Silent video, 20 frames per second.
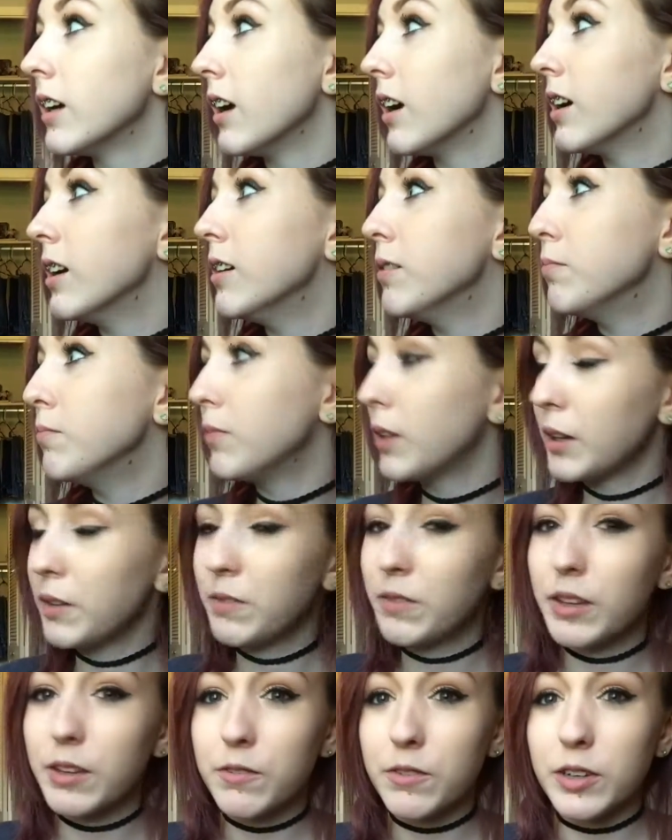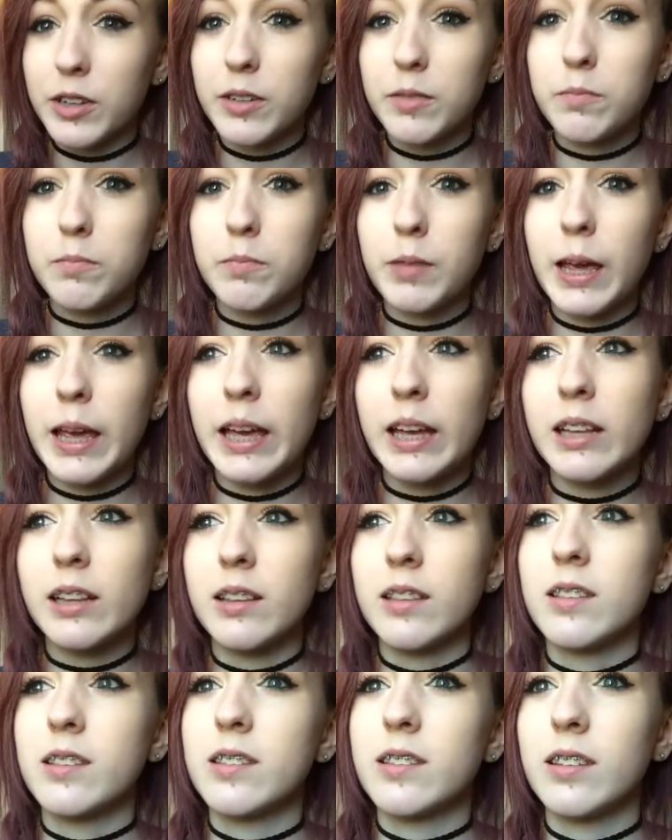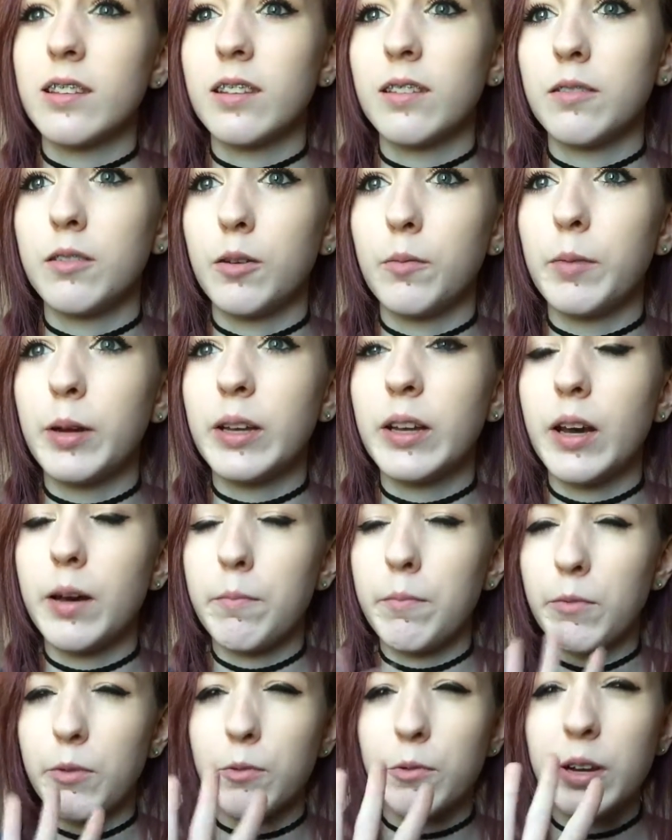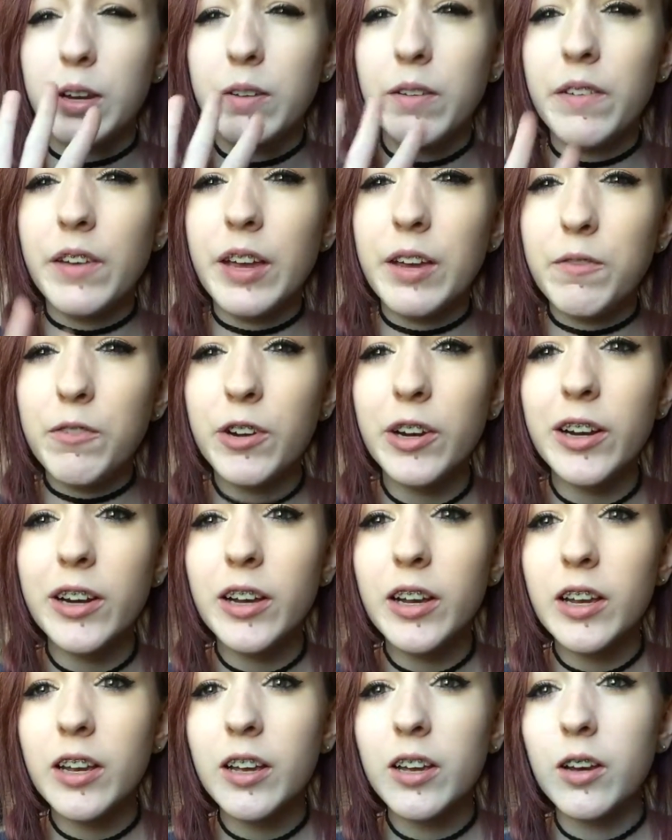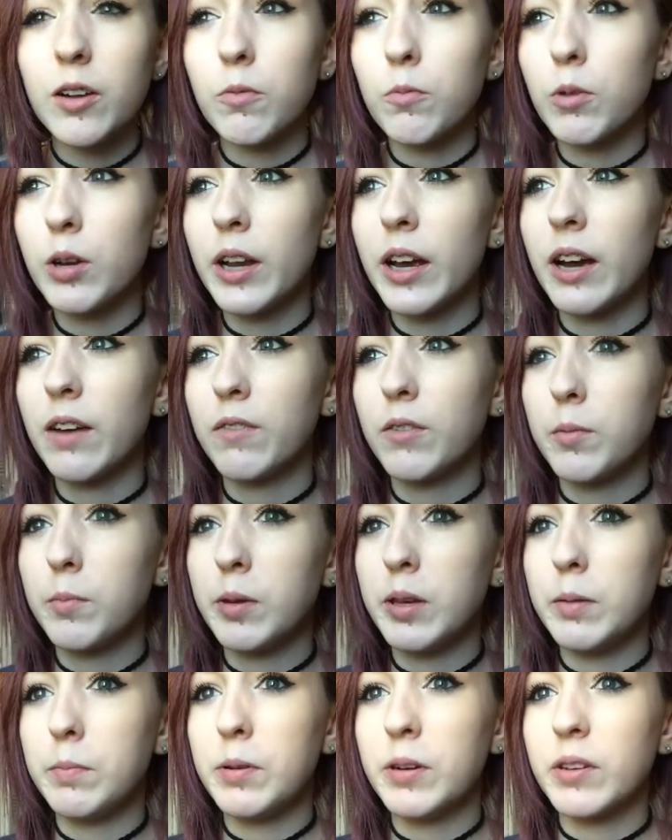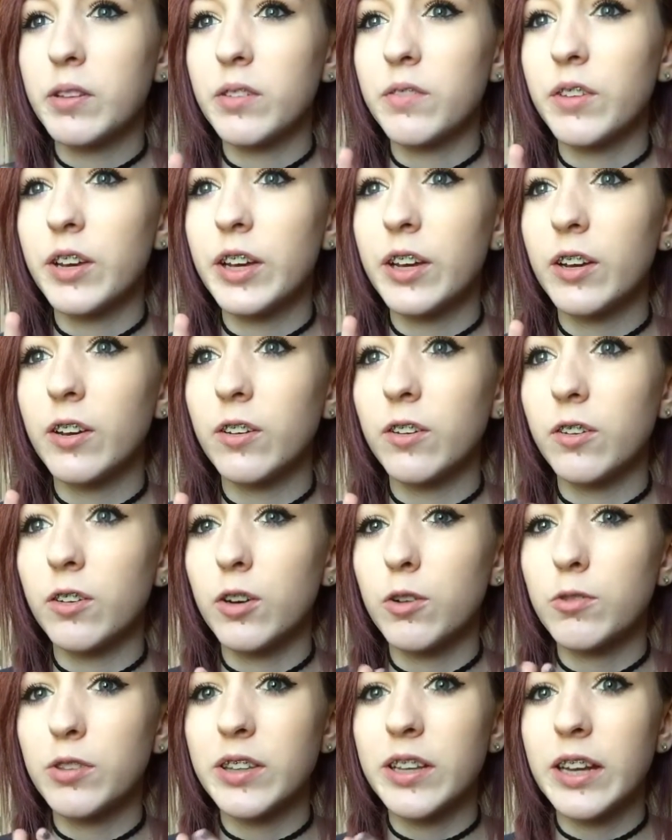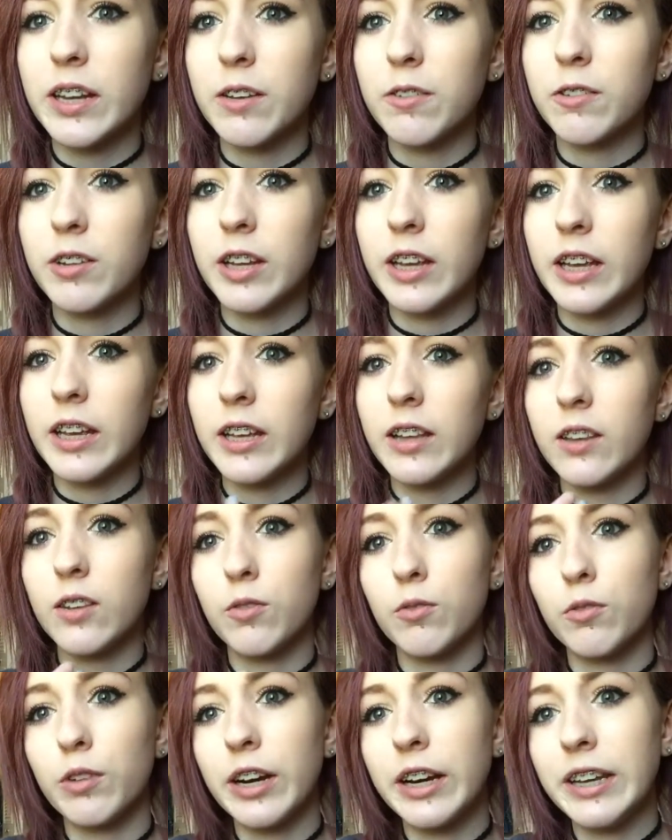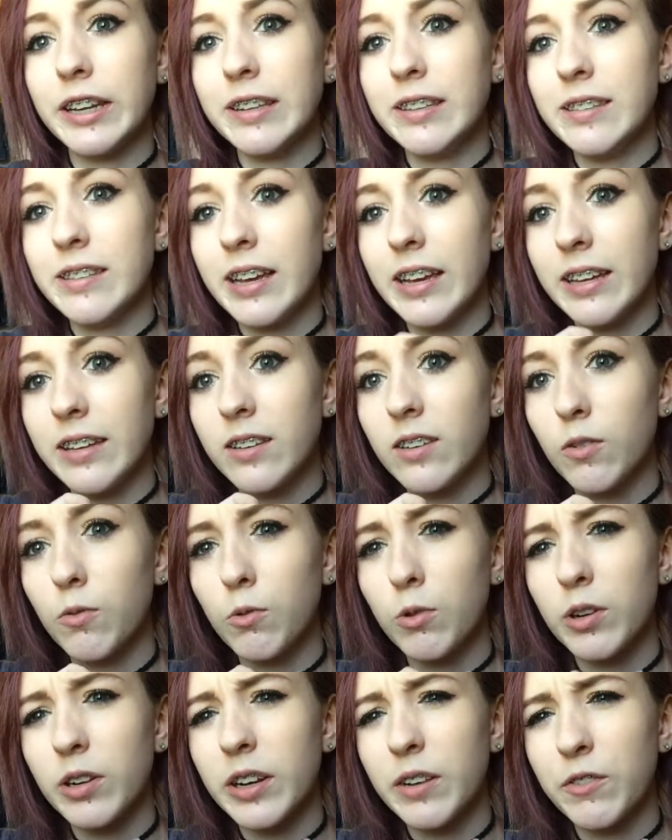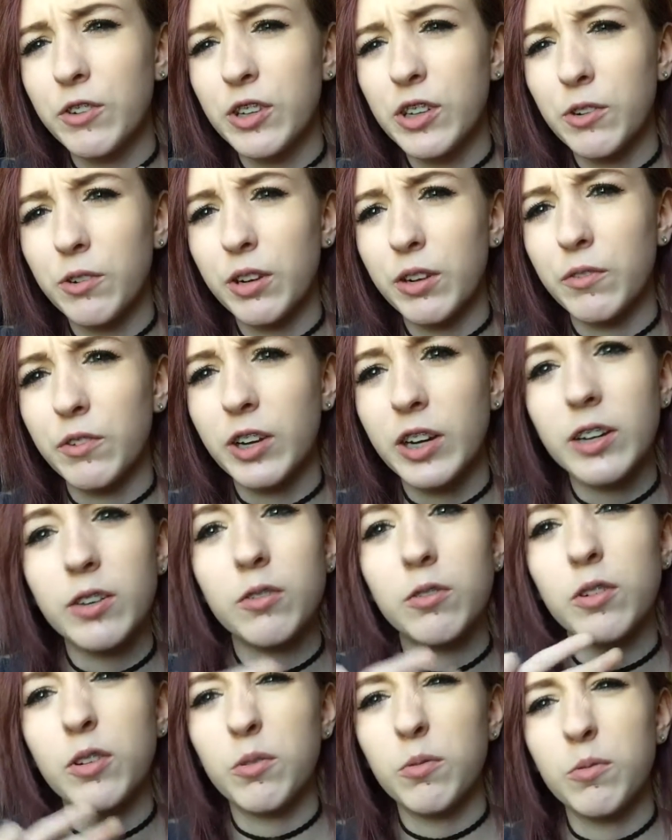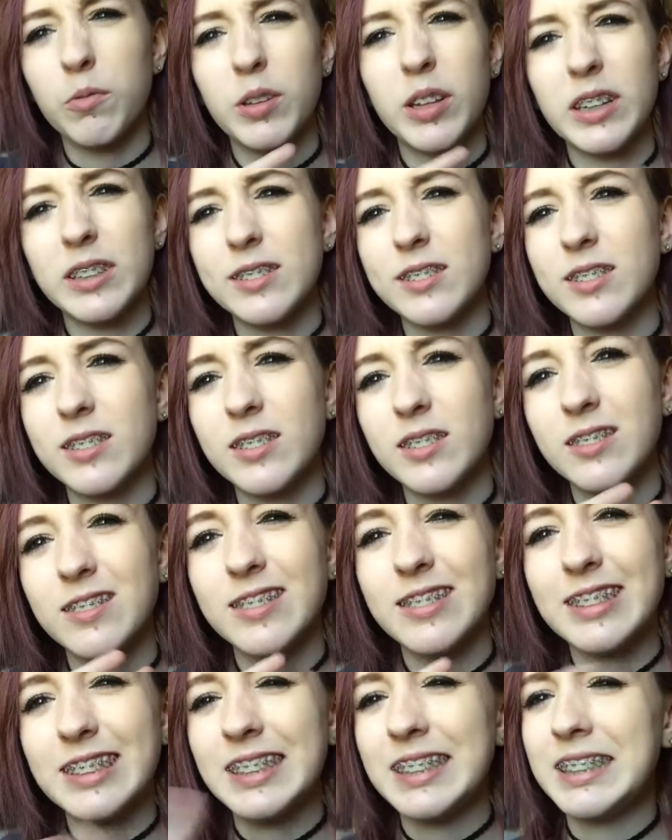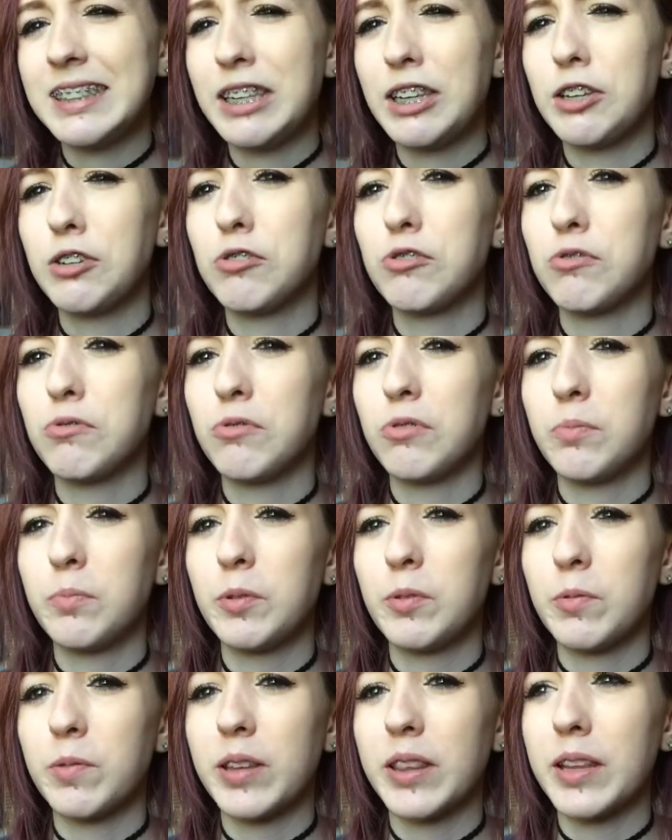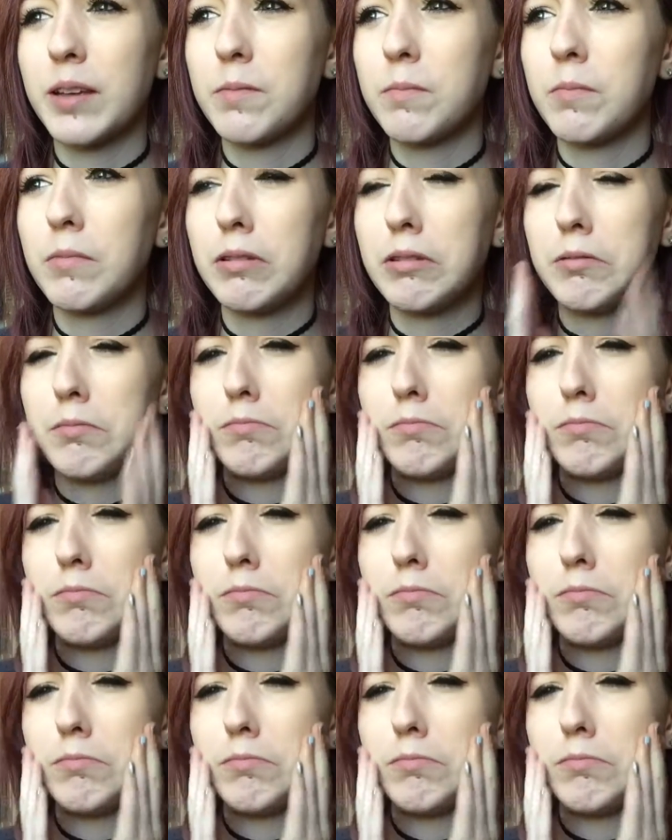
Um, my favorite bands, well, my top three favorite would have to be Perseverance, Ghost Town, and The Ready Set, or Never Shout Never. I don't know. I just I just can't choose between them.